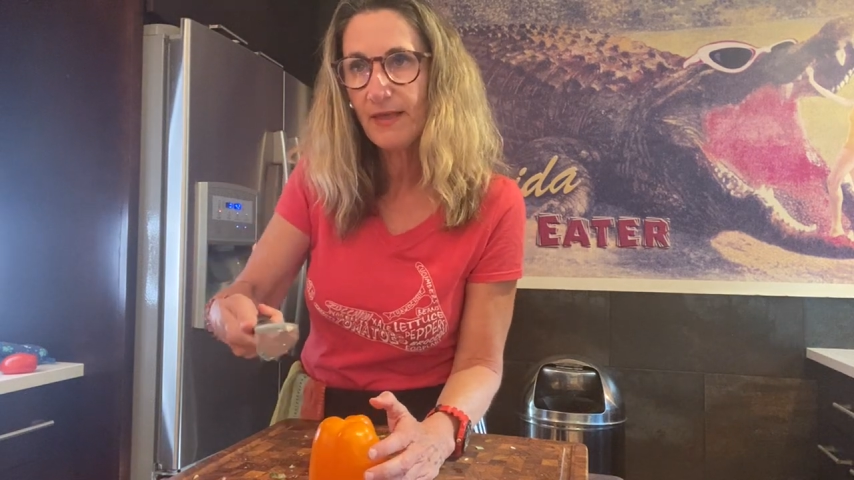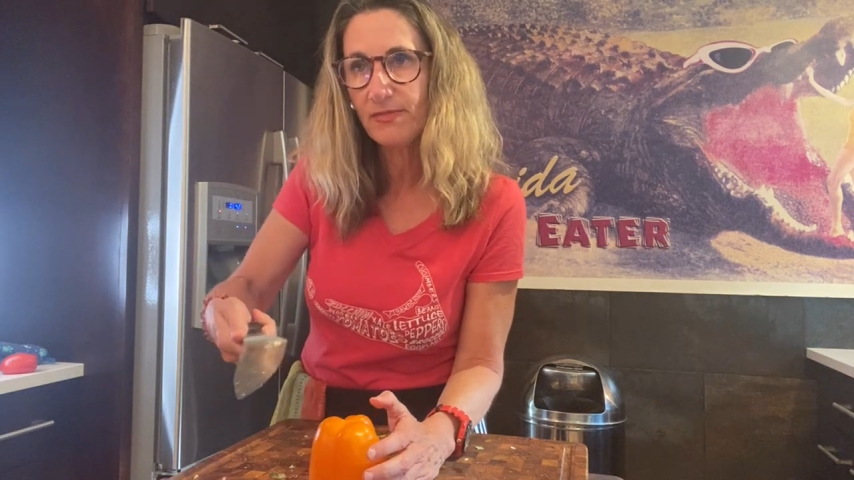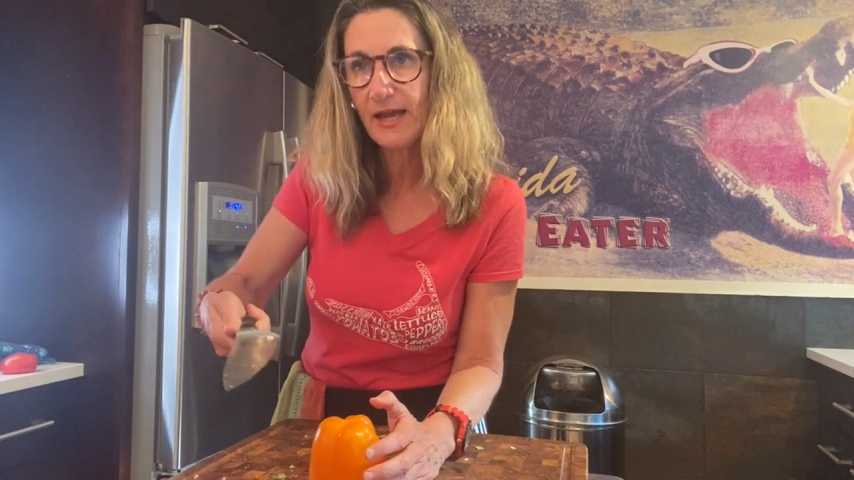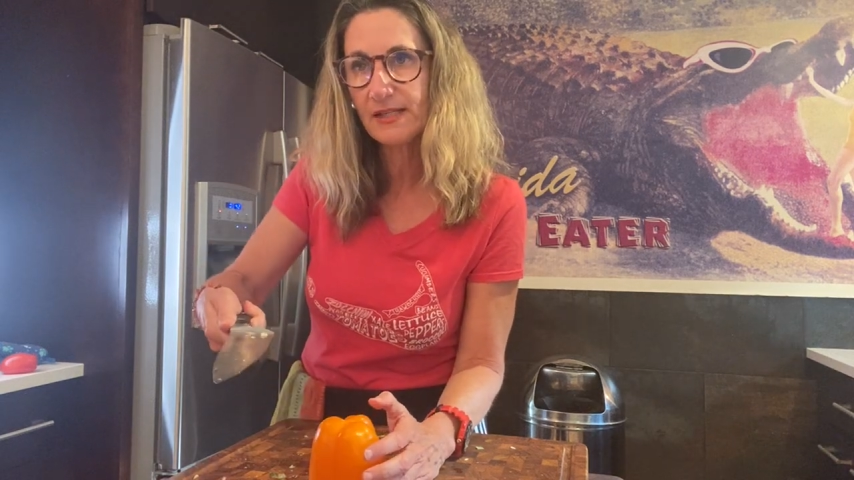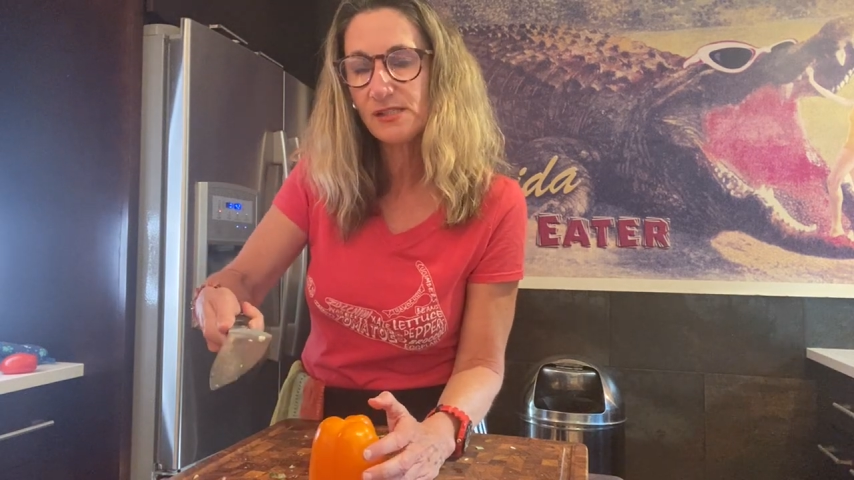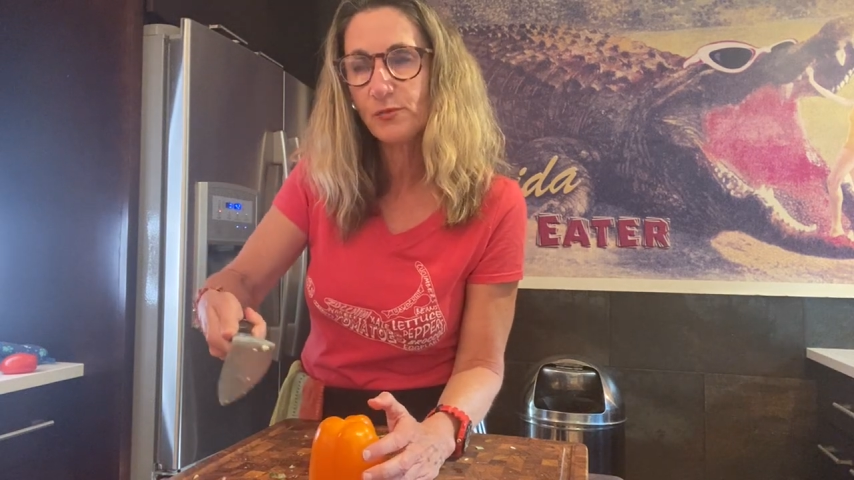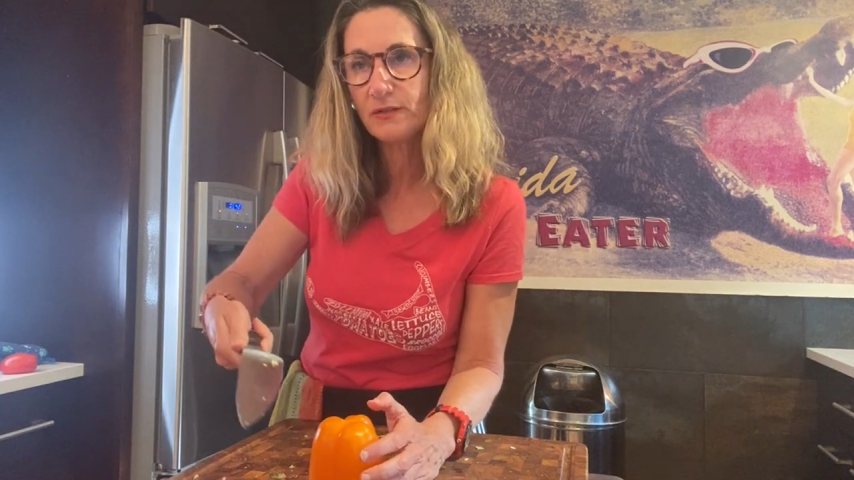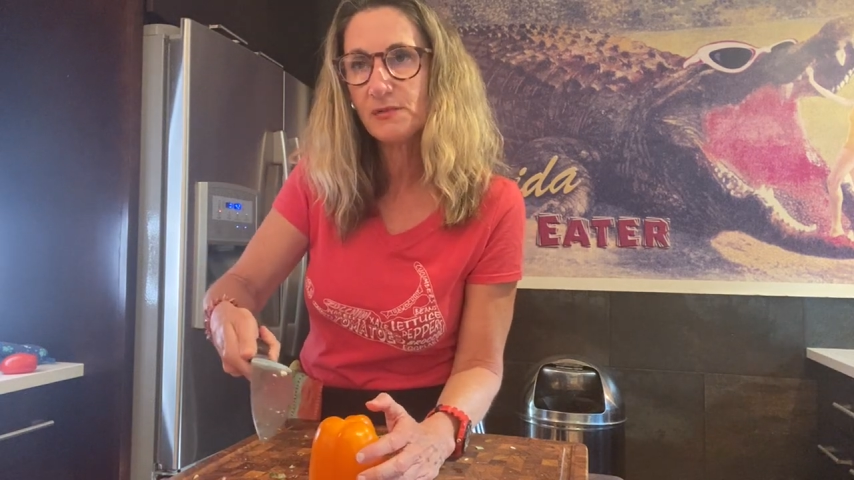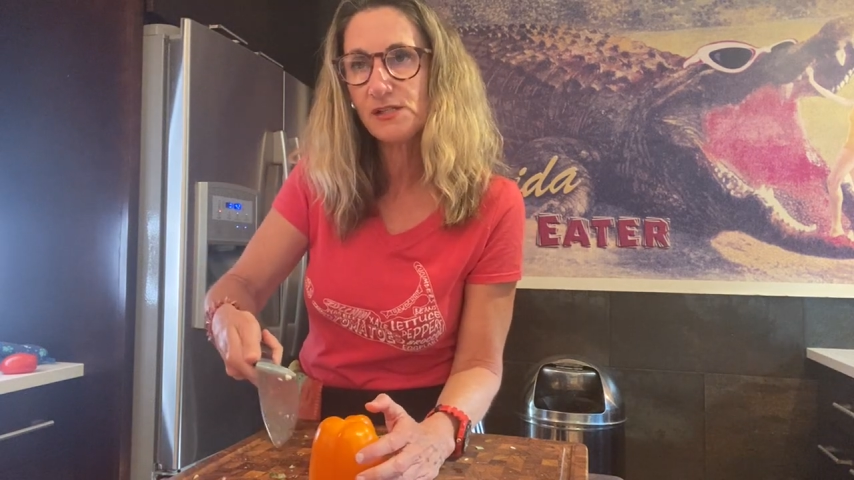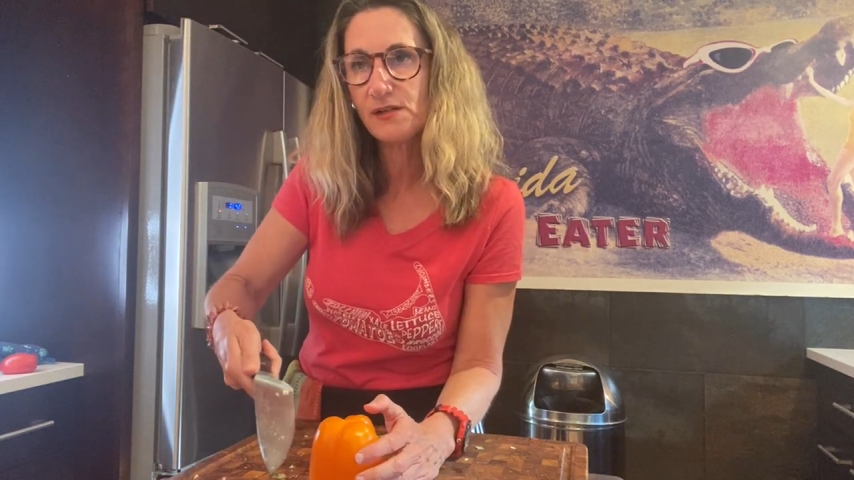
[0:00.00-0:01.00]
And that's
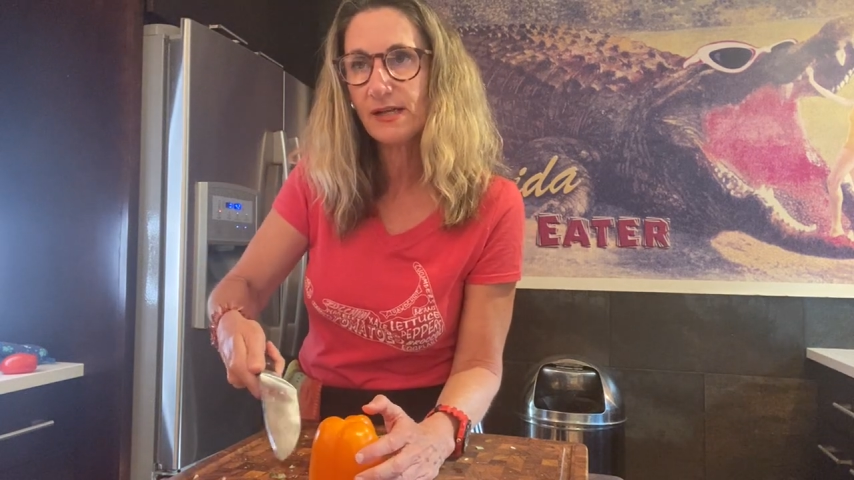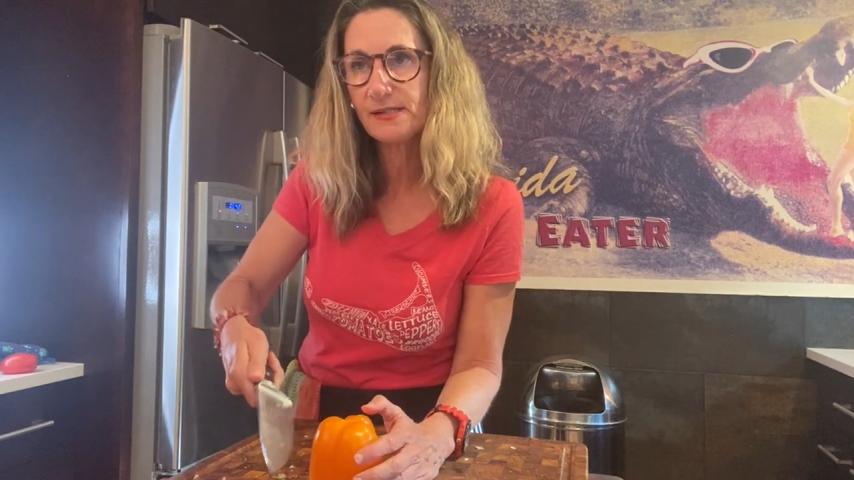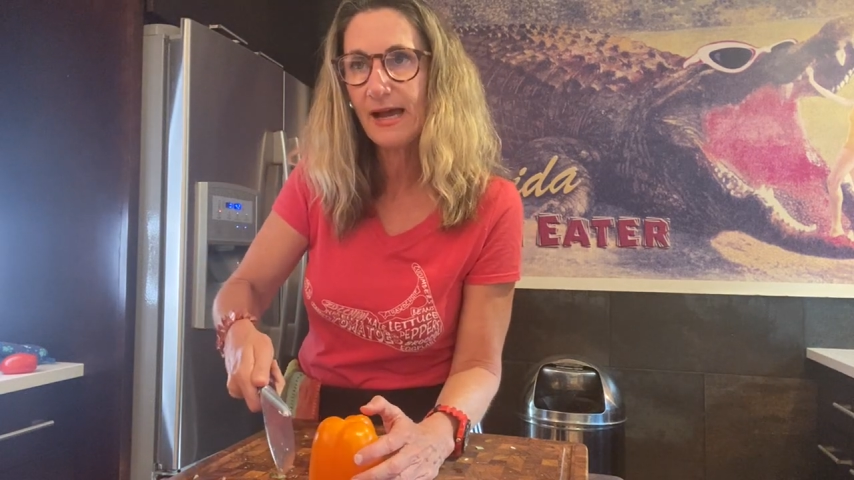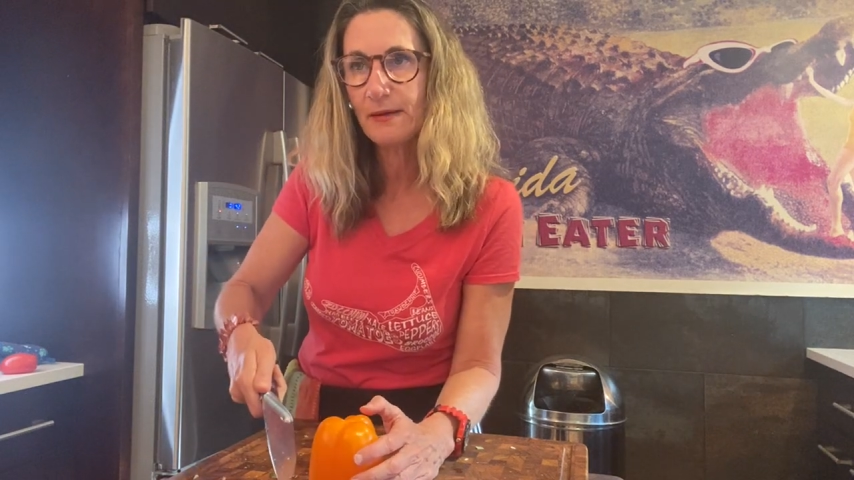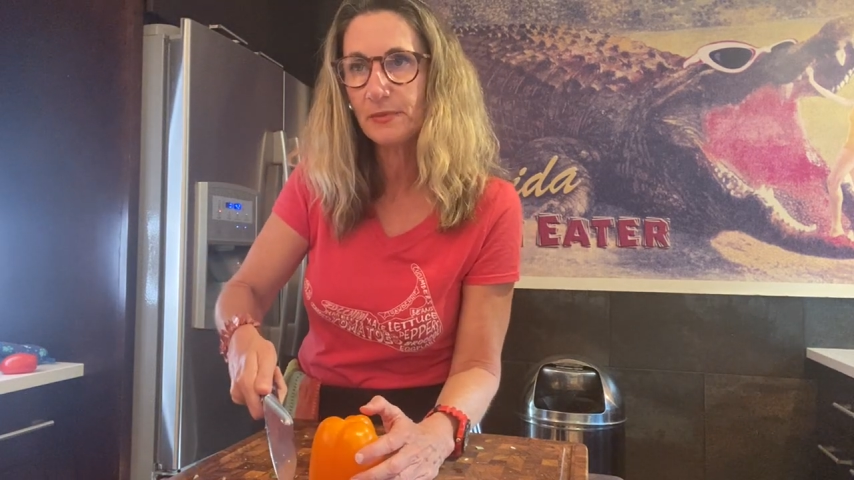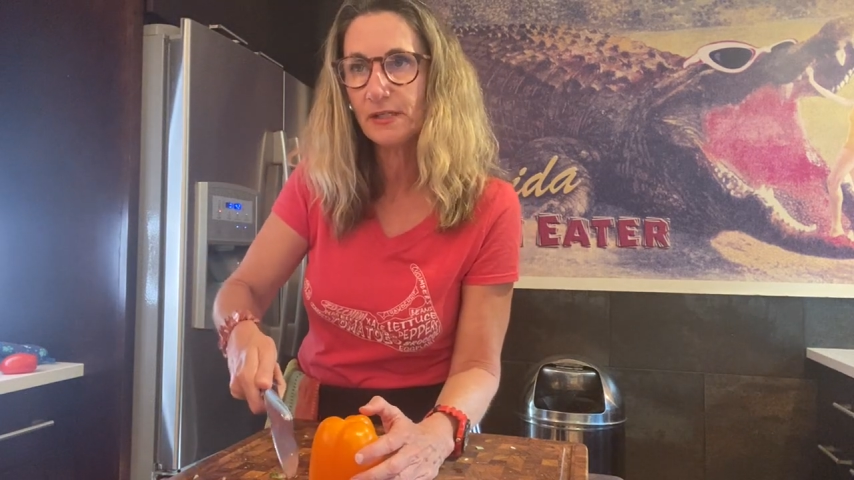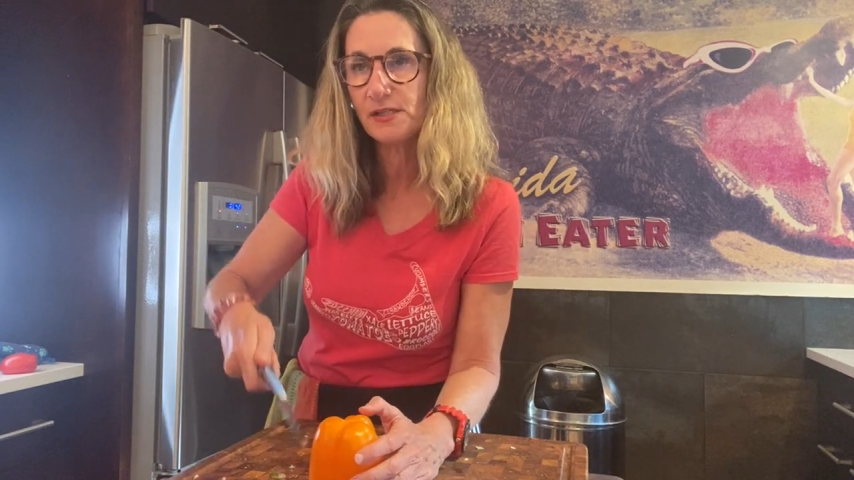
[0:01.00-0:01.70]
when mistakes happen